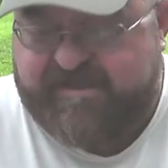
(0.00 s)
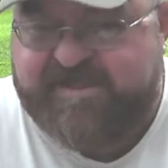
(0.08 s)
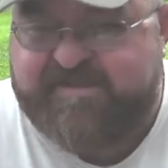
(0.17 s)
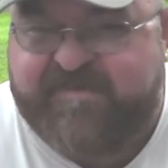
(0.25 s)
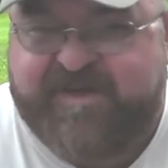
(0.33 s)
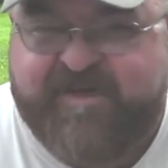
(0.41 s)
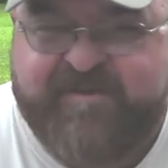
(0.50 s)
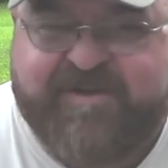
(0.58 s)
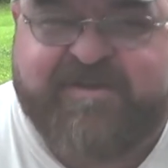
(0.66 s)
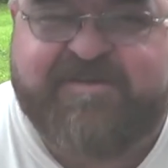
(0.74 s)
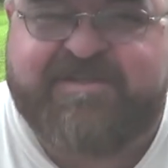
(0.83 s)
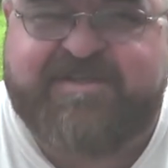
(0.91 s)
it's funny
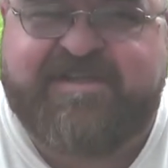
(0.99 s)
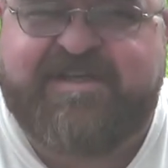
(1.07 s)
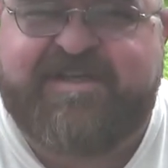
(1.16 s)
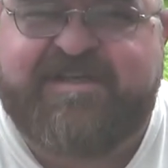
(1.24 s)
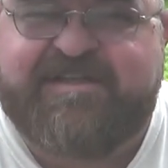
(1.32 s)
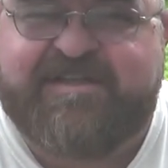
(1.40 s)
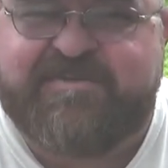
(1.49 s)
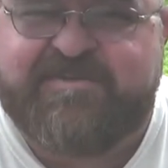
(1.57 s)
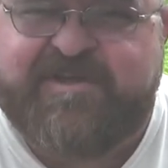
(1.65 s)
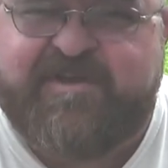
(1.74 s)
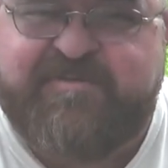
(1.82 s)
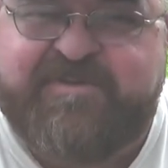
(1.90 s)
because this
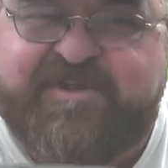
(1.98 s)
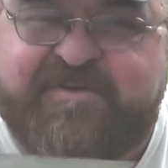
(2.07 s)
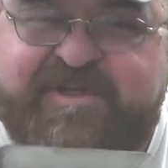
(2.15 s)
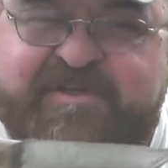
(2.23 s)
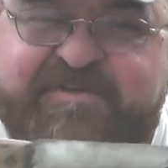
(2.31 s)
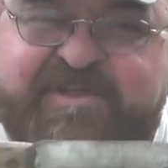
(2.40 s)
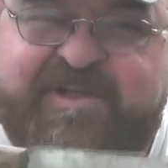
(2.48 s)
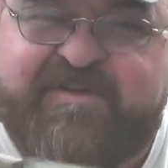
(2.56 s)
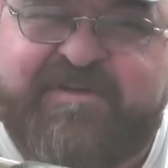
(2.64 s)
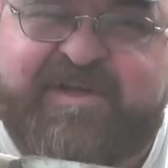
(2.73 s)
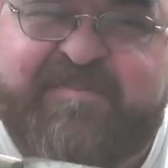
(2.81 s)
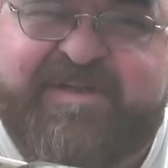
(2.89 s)
was almost 2 years
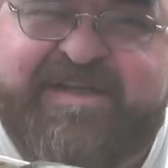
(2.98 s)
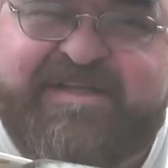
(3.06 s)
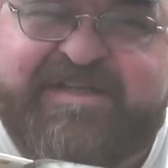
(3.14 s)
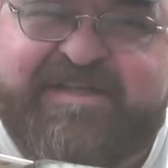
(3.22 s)
ago that I made